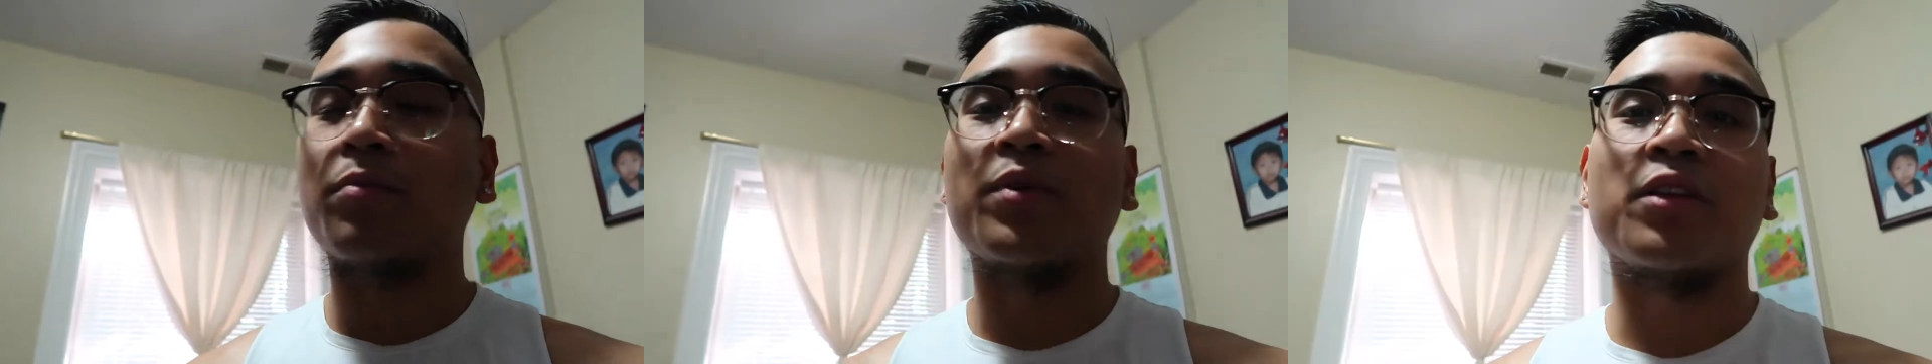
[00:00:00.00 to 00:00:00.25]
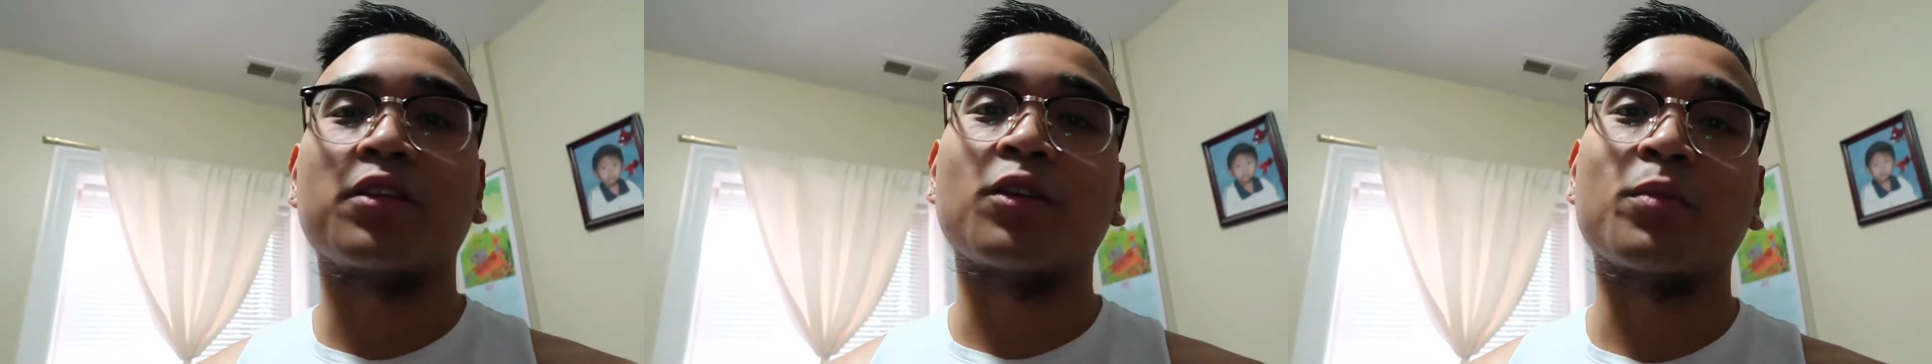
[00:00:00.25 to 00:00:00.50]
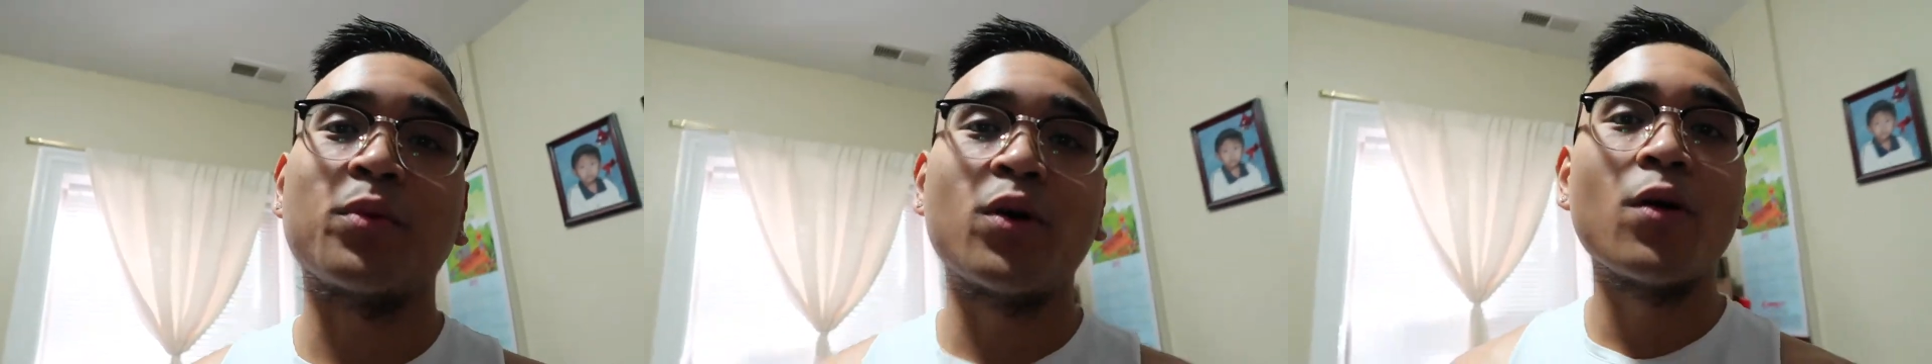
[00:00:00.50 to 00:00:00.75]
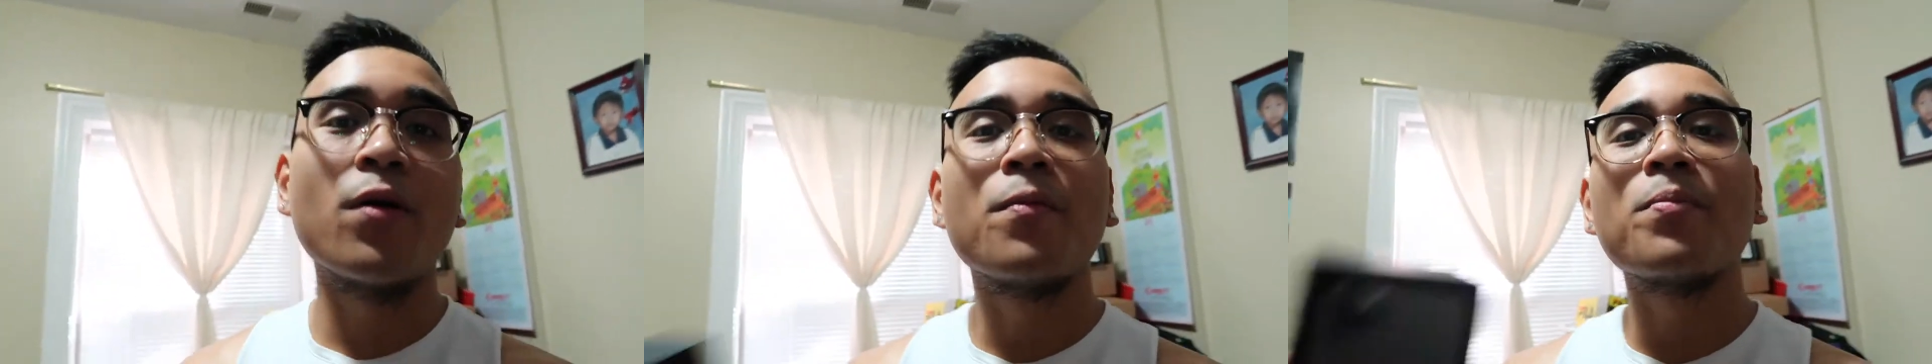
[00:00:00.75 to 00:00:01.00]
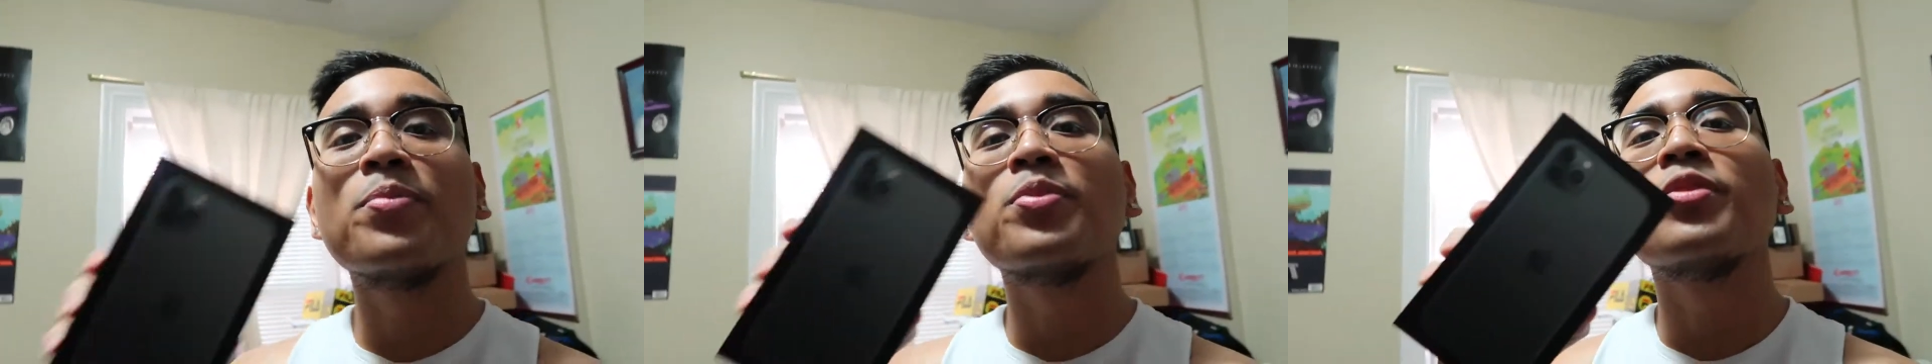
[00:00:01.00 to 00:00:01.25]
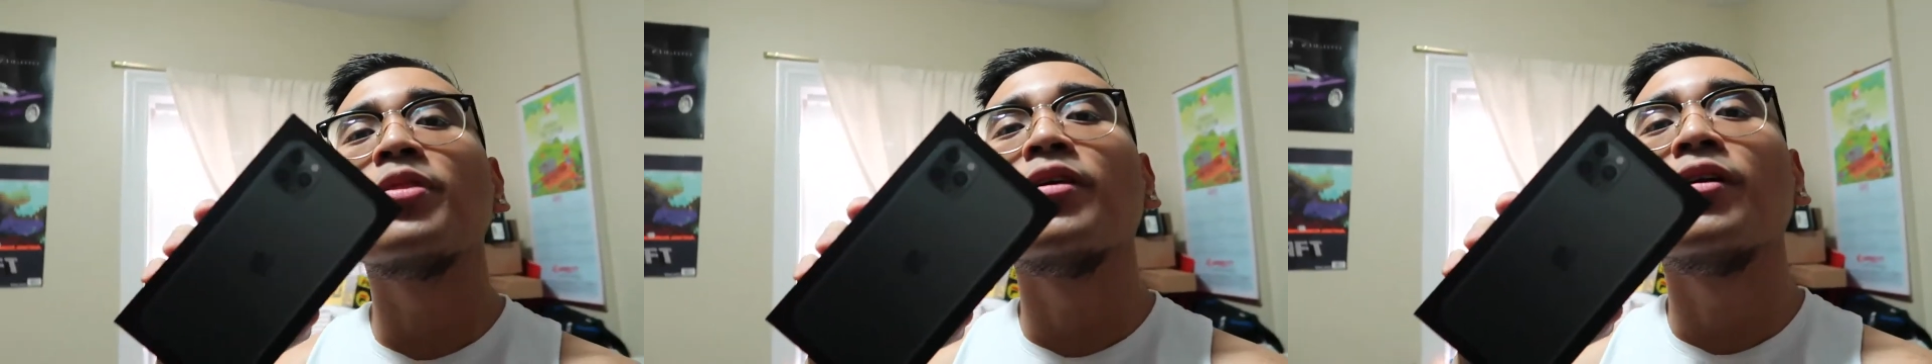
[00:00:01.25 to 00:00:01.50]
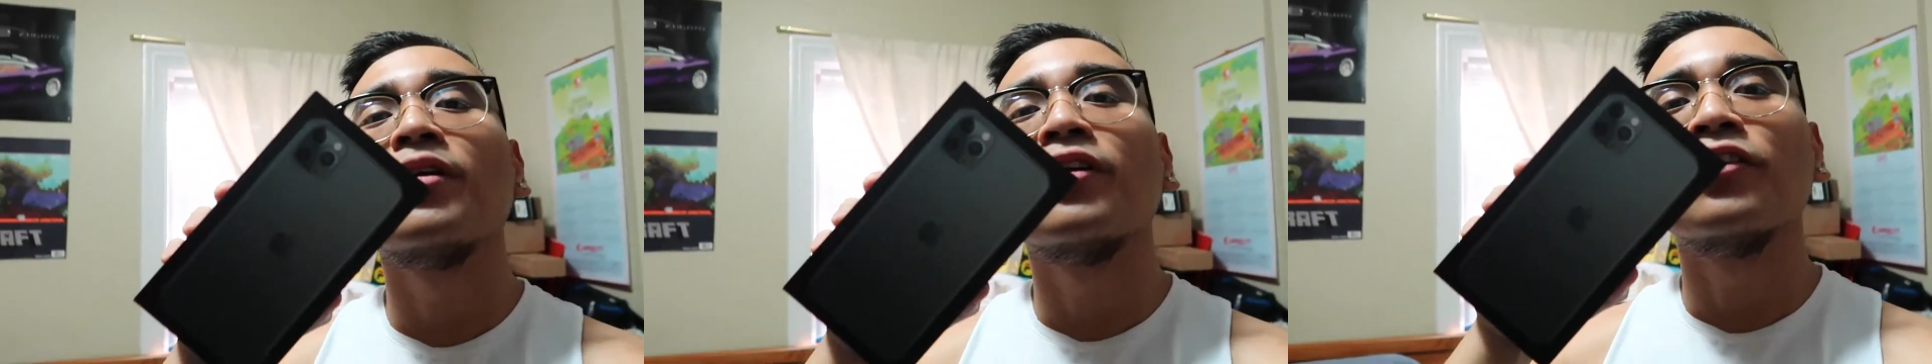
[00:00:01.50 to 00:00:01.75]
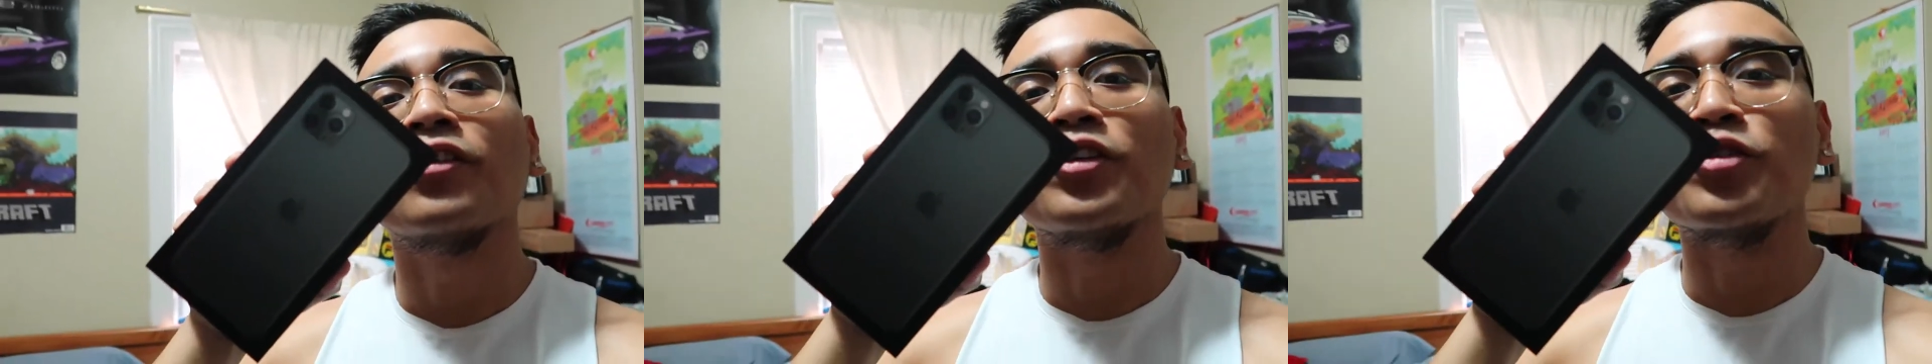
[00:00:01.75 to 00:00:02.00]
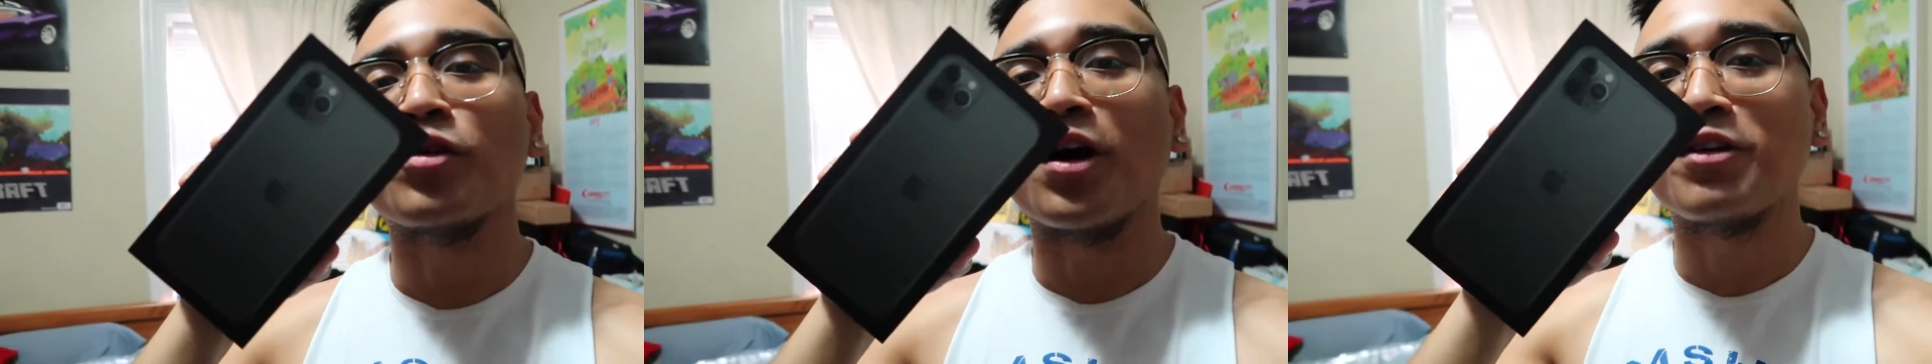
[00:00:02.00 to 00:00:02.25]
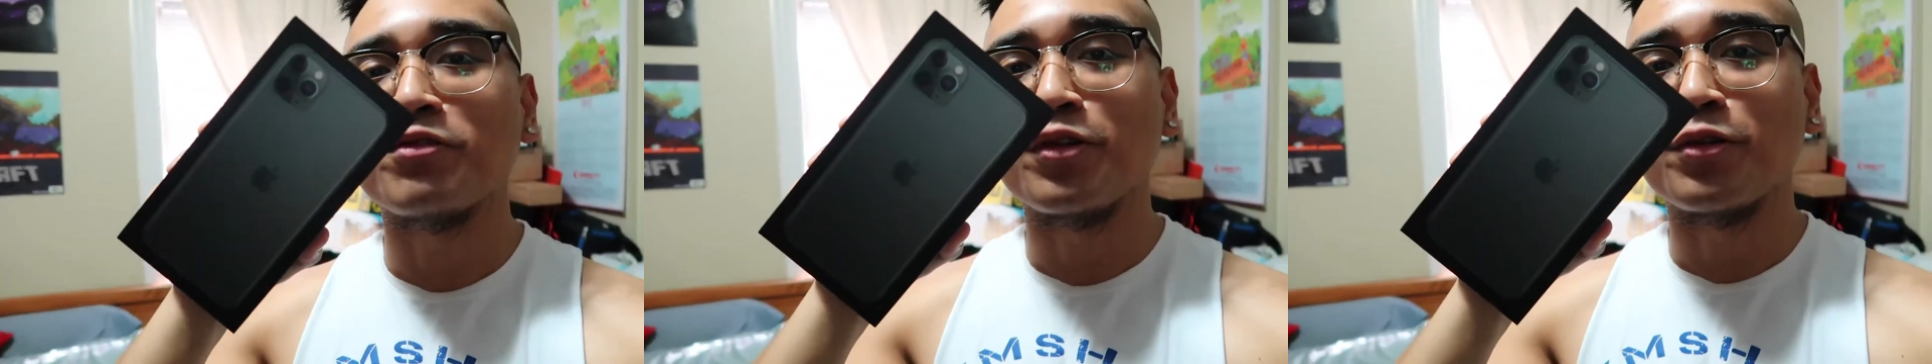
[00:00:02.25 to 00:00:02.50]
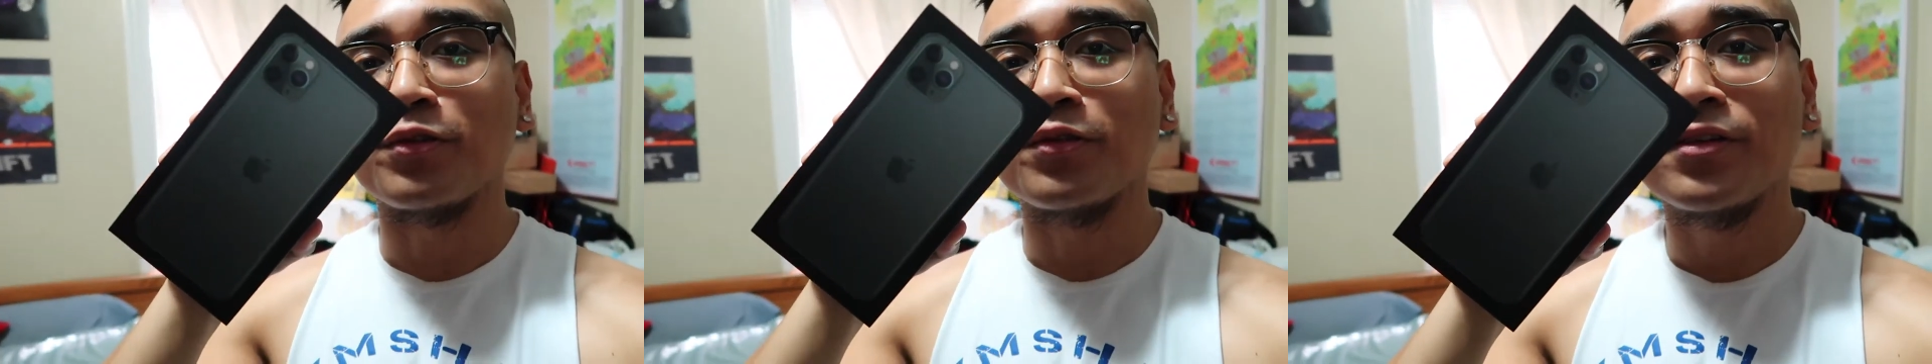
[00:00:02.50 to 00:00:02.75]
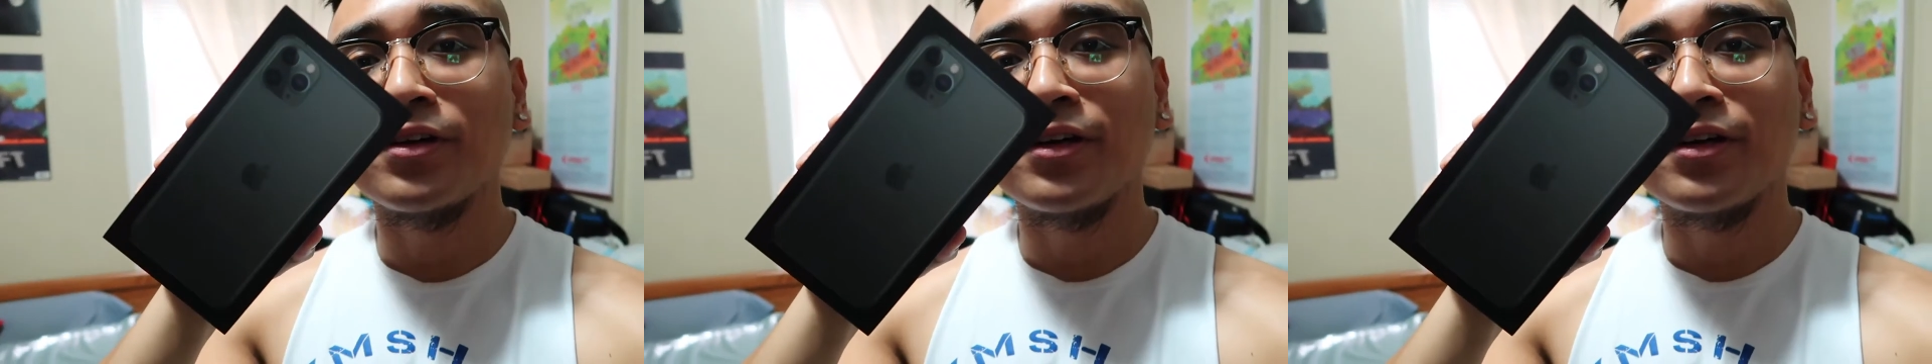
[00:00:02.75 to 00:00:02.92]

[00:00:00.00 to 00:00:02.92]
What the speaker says: picked up the new iPhone